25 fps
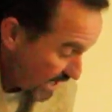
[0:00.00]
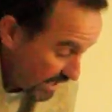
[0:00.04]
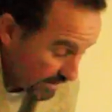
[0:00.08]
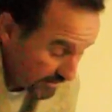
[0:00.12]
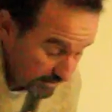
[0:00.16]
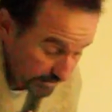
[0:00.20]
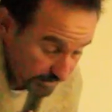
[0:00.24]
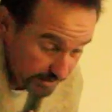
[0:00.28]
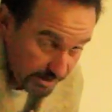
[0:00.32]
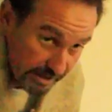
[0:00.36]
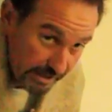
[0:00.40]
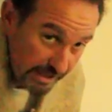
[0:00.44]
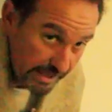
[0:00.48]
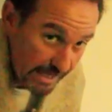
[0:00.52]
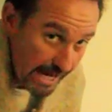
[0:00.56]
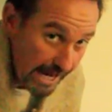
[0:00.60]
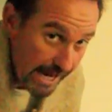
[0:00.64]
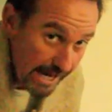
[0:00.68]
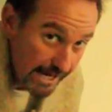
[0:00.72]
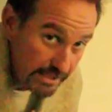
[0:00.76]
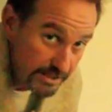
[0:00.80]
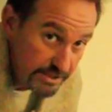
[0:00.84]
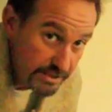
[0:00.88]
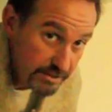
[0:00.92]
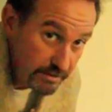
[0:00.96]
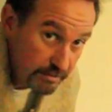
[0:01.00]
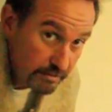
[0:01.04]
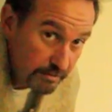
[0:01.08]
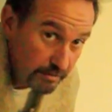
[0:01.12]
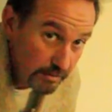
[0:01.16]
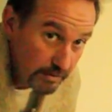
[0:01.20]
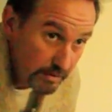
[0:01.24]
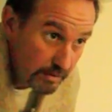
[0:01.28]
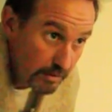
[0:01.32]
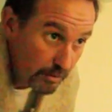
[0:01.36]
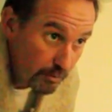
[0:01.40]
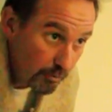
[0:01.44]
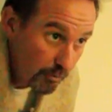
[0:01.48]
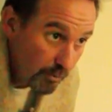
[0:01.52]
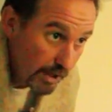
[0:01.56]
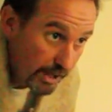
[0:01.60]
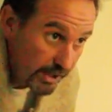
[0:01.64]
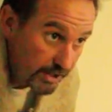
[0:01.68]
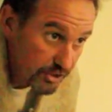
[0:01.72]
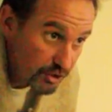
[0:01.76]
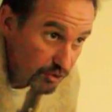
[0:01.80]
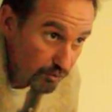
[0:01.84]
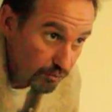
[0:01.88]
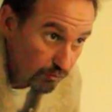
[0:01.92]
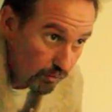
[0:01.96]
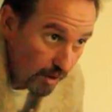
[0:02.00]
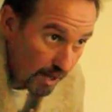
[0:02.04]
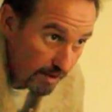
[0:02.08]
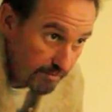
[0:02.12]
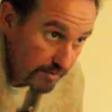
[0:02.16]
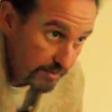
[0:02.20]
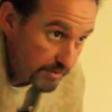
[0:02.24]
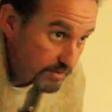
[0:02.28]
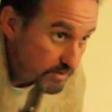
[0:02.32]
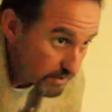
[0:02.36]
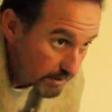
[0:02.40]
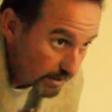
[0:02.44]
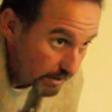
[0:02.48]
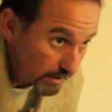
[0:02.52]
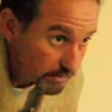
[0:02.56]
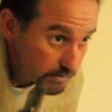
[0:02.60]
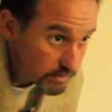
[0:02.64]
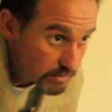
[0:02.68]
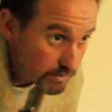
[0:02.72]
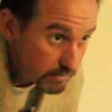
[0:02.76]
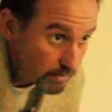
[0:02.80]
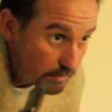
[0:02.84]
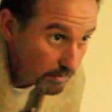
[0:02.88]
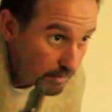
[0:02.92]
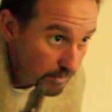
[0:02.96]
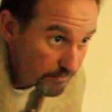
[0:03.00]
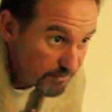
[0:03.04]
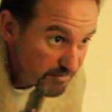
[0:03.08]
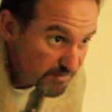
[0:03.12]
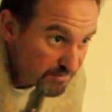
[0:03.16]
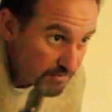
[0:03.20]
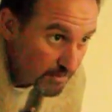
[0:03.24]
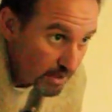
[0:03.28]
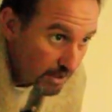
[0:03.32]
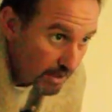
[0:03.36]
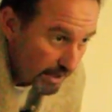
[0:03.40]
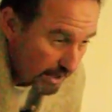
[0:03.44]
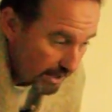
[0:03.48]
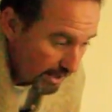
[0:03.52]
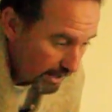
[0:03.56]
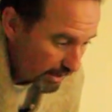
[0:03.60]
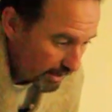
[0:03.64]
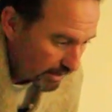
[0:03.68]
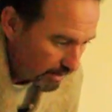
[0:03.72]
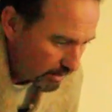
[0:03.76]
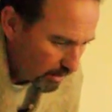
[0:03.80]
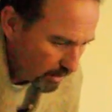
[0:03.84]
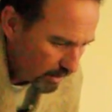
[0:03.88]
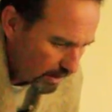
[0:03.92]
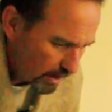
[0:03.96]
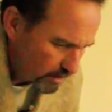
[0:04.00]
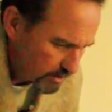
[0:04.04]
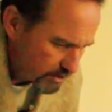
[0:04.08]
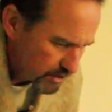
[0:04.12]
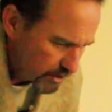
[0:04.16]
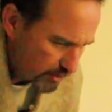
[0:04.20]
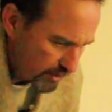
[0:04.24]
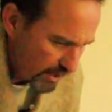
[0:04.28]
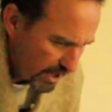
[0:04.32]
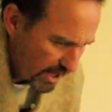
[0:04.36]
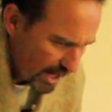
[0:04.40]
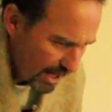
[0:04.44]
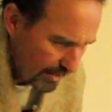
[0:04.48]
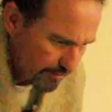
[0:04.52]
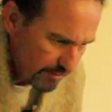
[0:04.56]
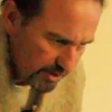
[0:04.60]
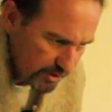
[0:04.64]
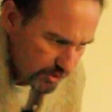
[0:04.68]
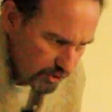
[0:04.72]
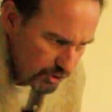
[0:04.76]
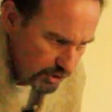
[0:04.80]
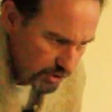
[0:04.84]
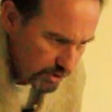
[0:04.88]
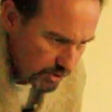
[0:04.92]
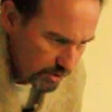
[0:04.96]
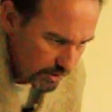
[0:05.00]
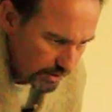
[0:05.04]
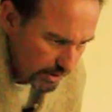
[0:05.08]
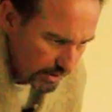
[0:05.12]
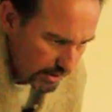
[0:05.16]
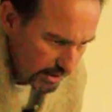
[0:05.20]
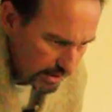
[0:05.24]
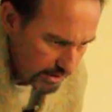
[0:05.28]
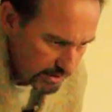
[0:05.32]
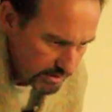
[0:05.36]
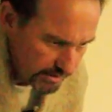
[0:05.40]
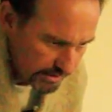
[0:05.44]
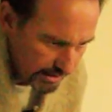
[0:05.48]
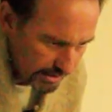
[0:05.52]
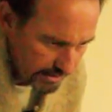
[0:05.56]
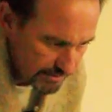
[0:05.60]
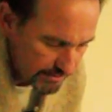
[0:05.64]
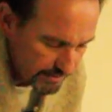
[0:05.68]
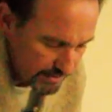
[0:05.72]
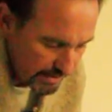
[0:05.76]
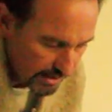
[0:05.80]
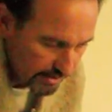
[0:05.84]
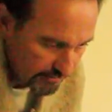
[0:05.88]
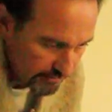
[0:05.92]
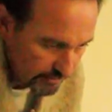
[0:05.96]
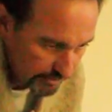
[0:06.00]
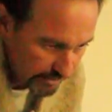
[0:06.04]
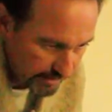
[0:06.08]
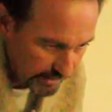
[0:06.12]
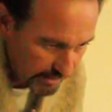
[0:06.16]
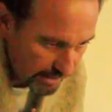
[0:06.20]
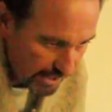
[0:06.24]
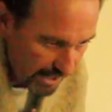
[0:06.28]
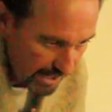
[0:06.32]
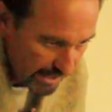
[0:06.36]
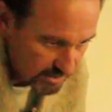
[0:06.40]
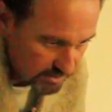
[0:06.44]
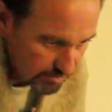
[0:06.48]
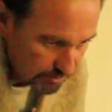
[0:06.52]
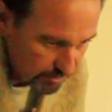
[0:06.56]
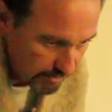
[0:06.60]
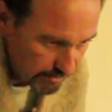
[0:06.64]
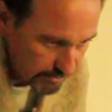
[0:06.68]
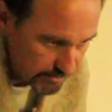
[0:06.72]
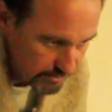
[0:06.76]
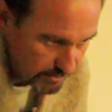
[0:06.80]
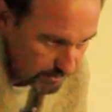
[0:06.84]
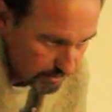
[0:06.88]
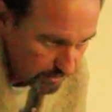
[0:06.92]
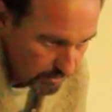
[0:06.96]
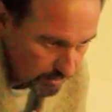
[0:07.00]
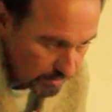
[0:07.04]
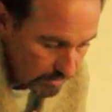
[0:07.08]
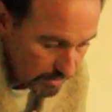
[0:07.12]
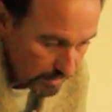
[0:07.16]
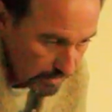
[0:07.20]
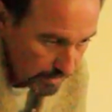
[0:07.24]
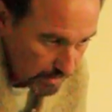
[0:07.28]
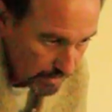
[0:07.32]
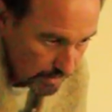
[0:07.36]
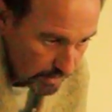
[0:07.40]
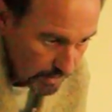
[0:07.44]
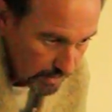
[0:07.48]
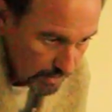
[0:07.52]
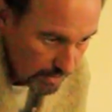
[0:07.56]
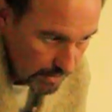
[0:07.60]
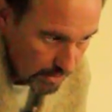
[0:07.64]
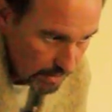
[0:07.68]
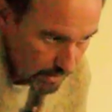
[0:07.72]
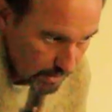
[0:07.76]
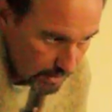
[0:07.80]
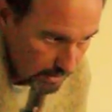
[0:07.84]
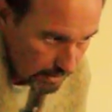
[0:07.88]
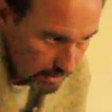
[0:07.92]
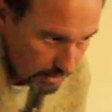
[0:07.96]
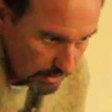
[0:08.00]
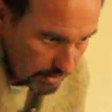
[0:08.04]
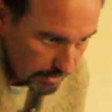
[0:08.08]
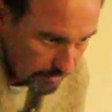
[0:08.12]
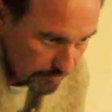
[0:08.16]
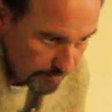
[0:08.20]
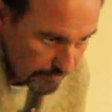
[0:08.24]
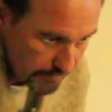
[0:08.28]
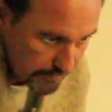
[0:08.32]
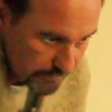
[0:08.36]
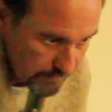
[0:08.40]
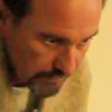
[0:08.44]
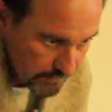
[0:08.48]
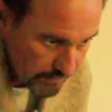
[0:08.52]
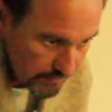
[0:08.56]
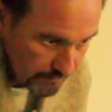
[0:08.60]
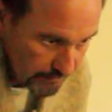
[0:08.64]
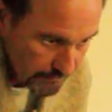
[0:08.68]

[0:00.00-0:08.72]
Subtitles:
ethylene gas, which ripens things. And also cabbage is an ethylene gas producer. And